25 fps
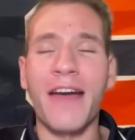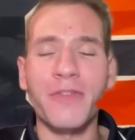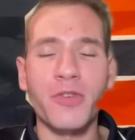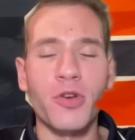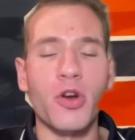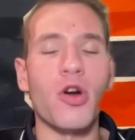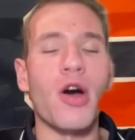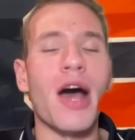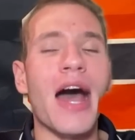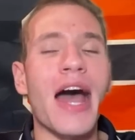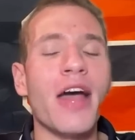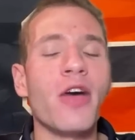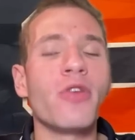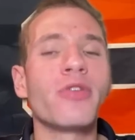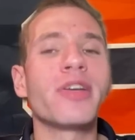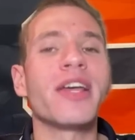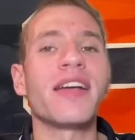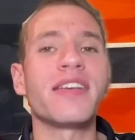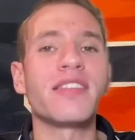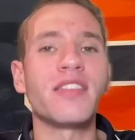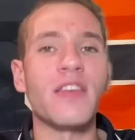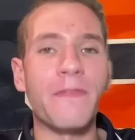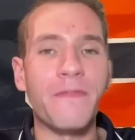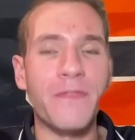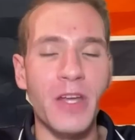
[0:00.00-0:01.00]
Ohio
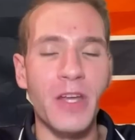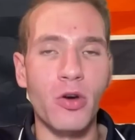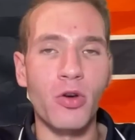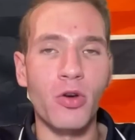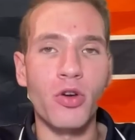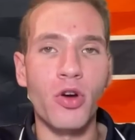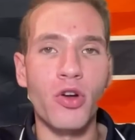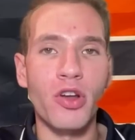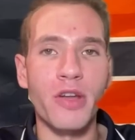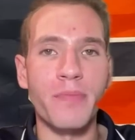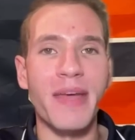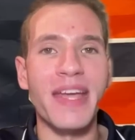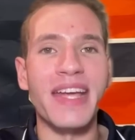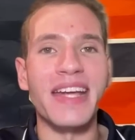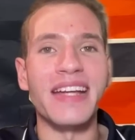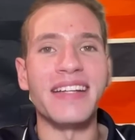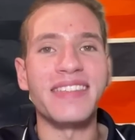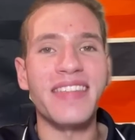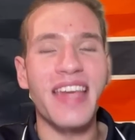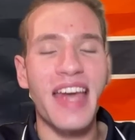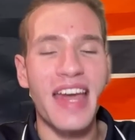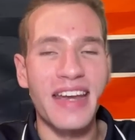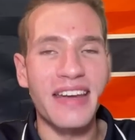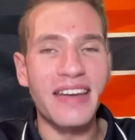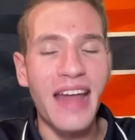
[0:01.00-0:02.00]
kicks a field goal to make it
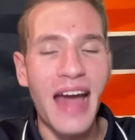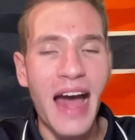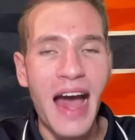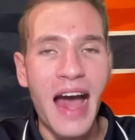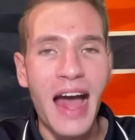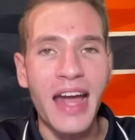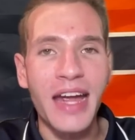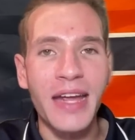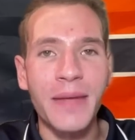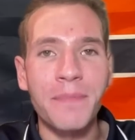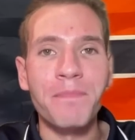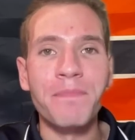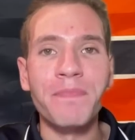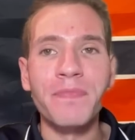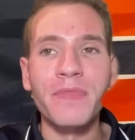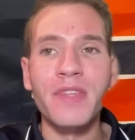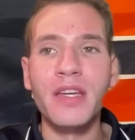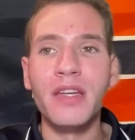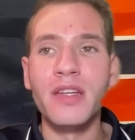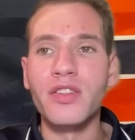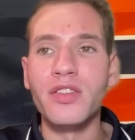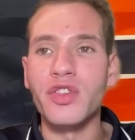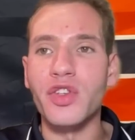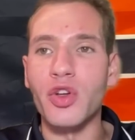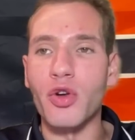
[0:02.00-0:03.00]
10-9,
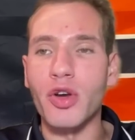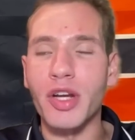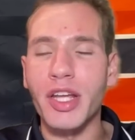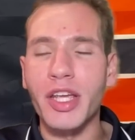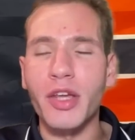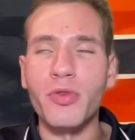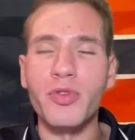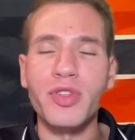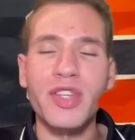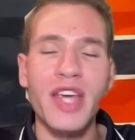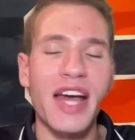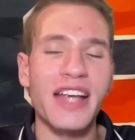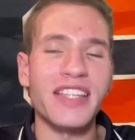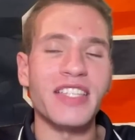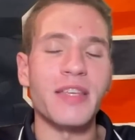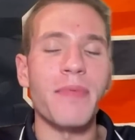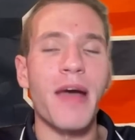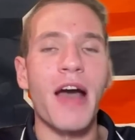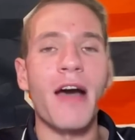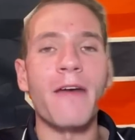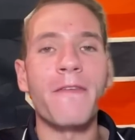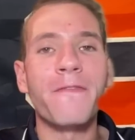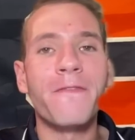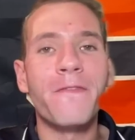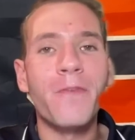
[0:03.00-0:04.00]
Syracuse has
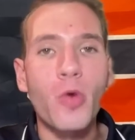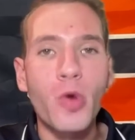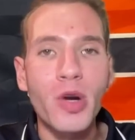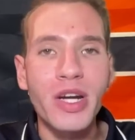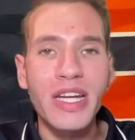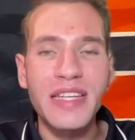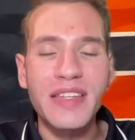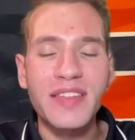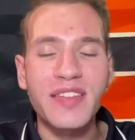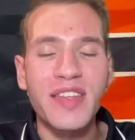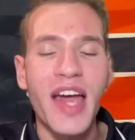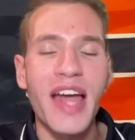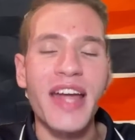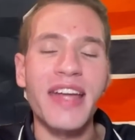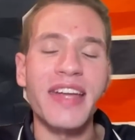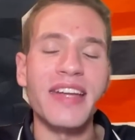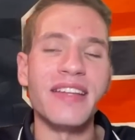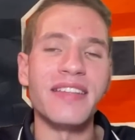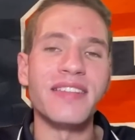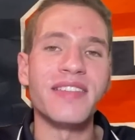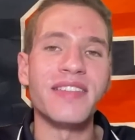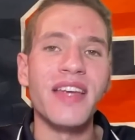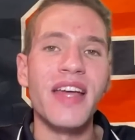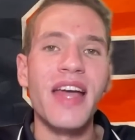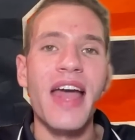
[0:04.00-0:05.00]
about 40
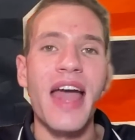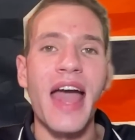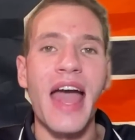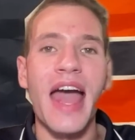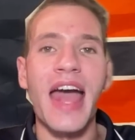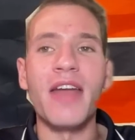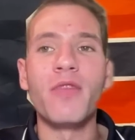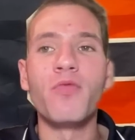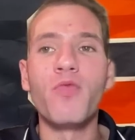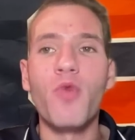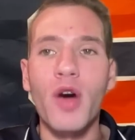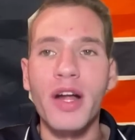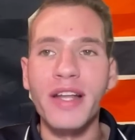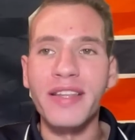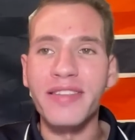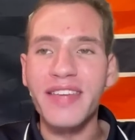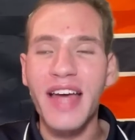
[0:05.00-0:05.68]
seconds and 1